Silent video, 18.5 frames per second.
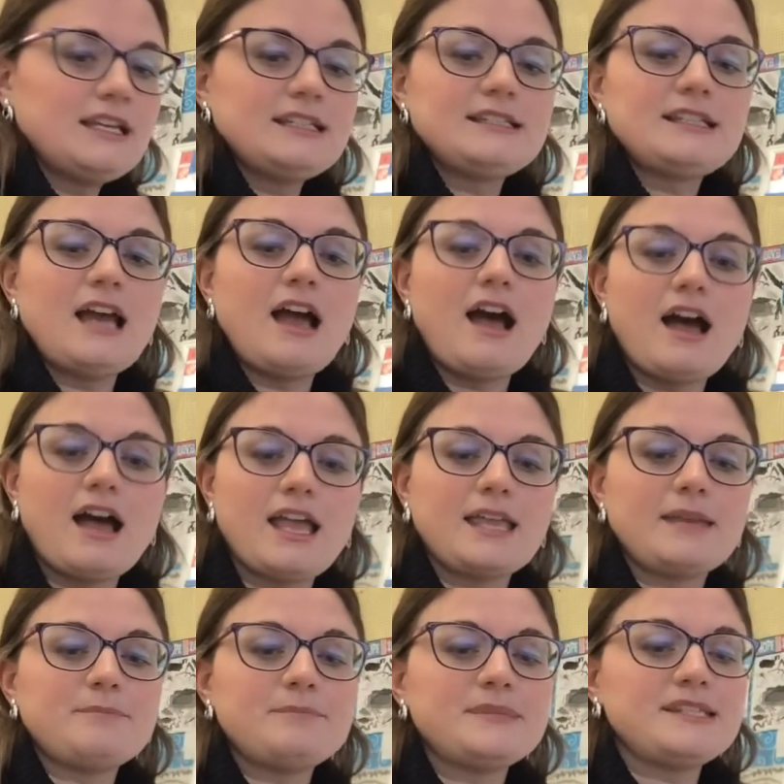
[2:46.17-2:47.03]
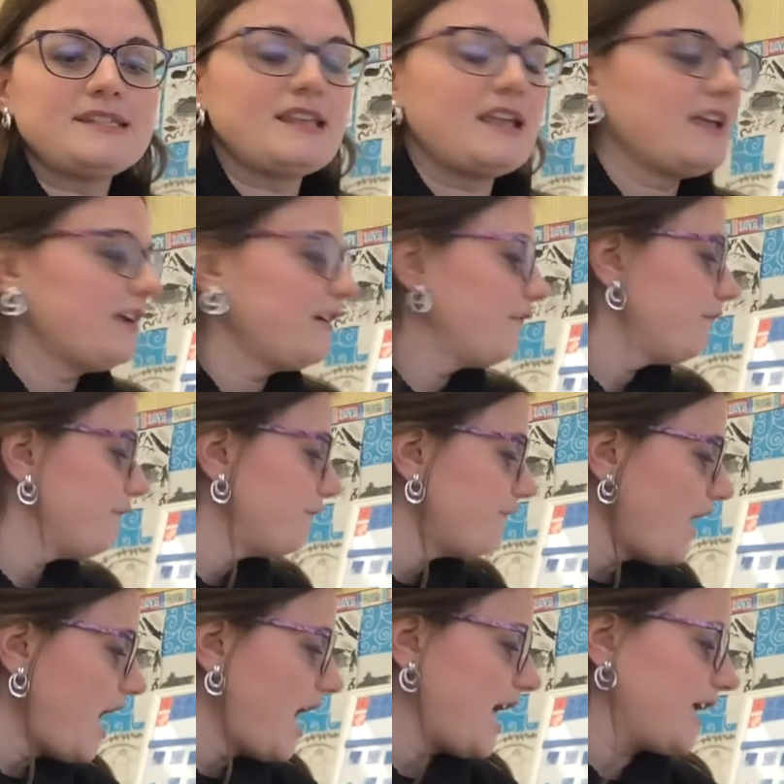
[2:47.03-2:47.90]
times
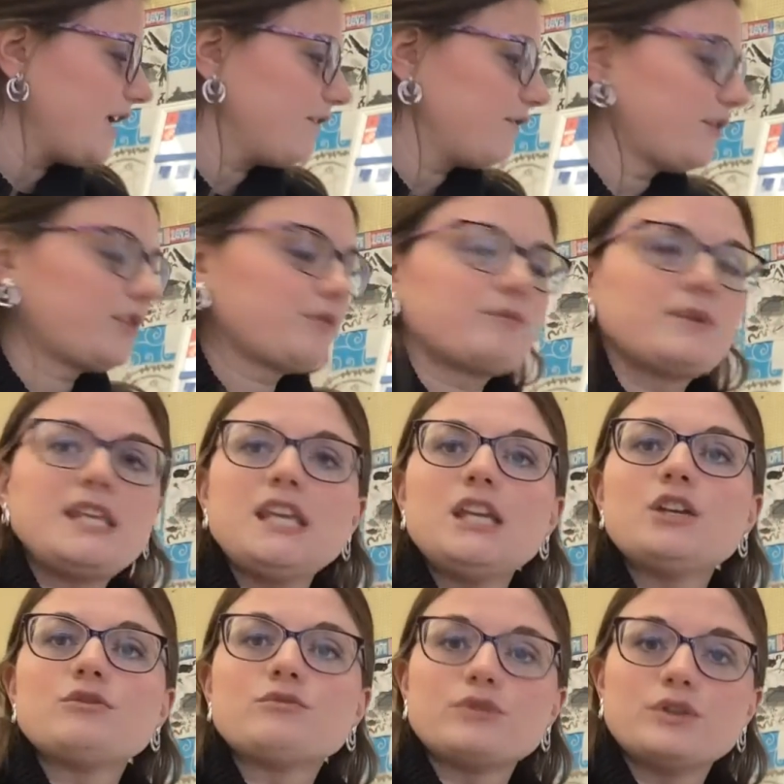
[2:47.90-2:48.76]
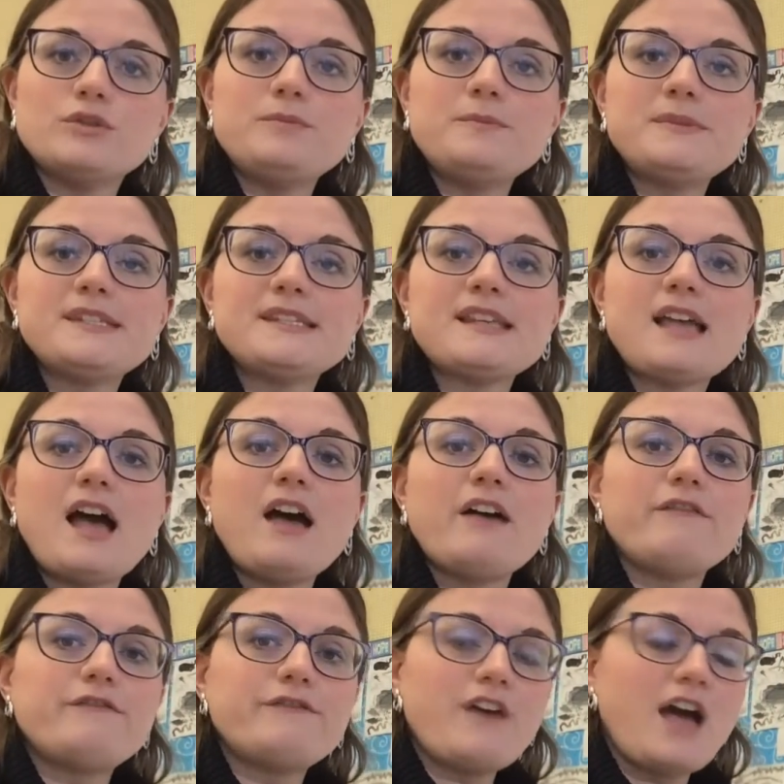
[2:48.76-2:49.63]
5, 3 groups
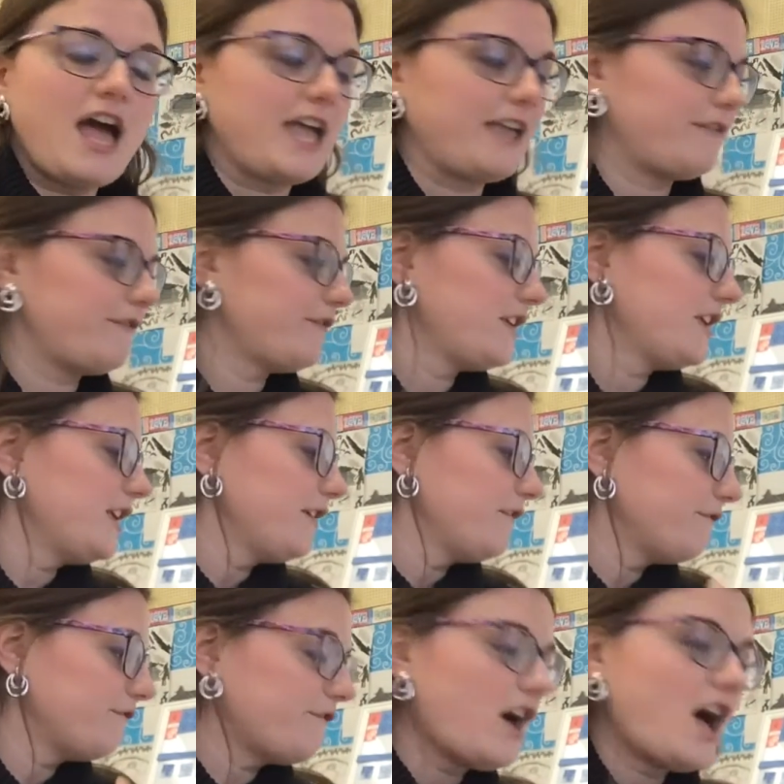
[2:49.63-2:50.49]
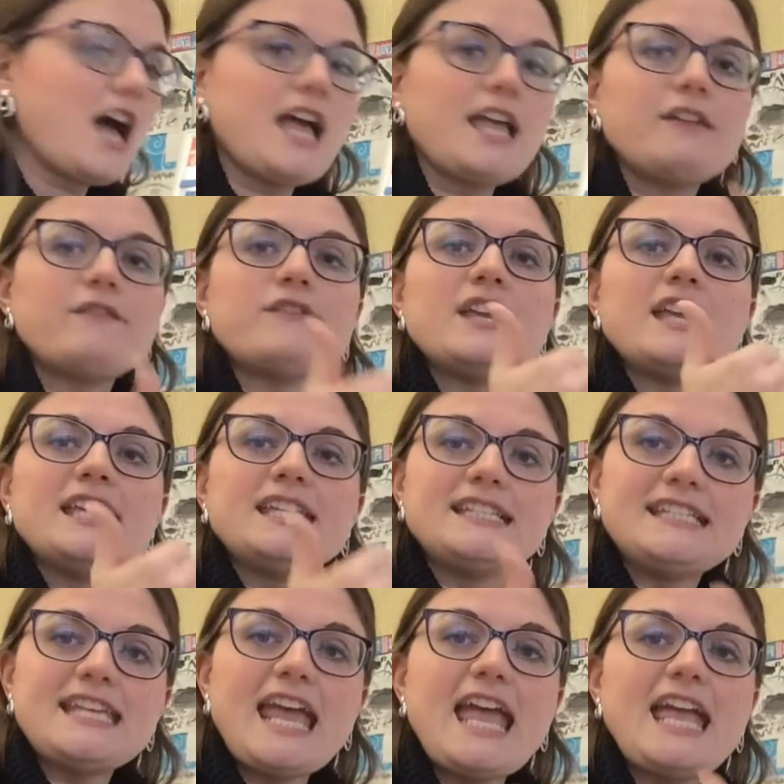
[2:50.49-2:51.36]
of 5. 5,
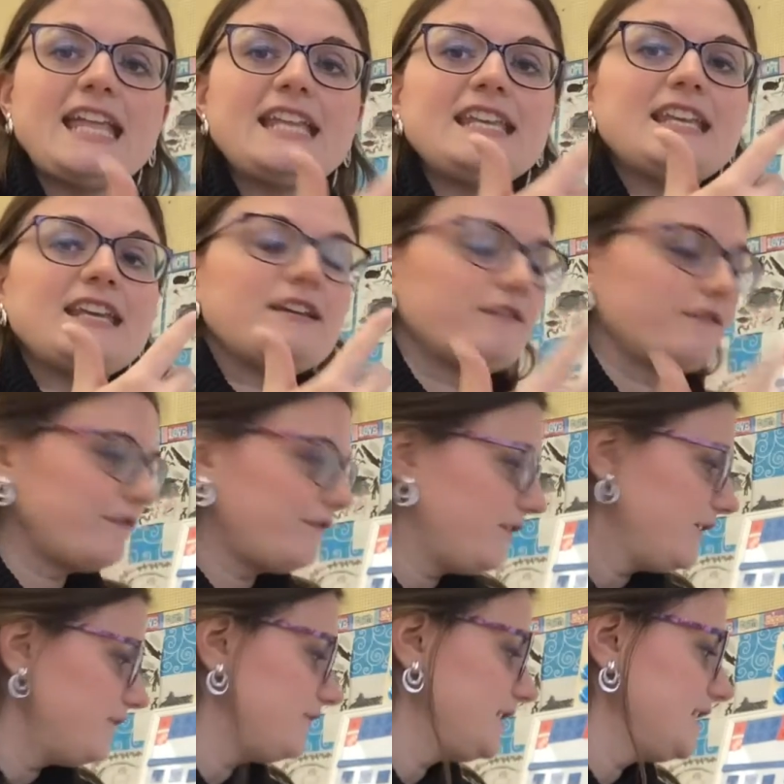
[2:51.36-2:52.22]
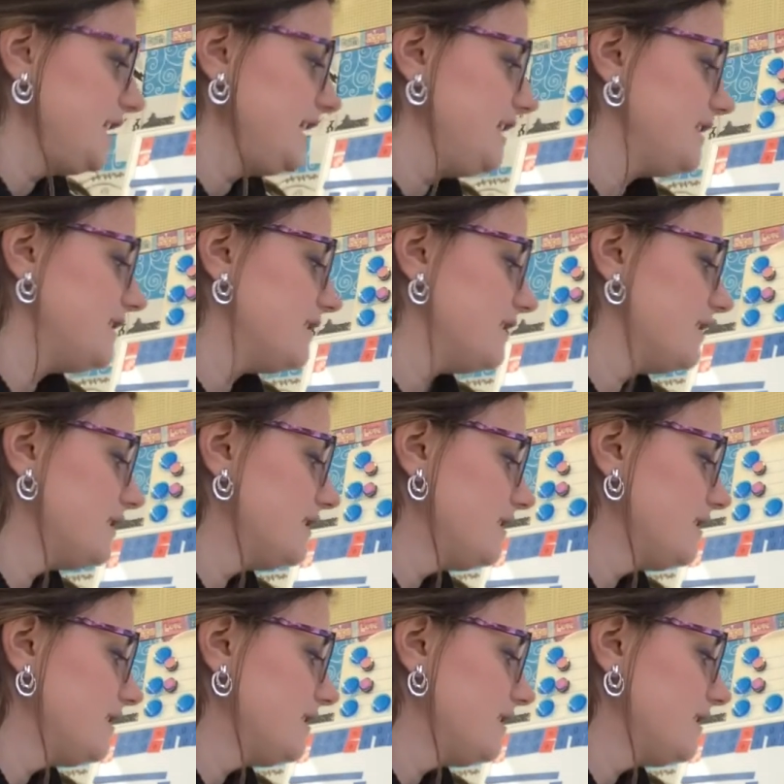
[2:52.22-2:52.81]
10, 15.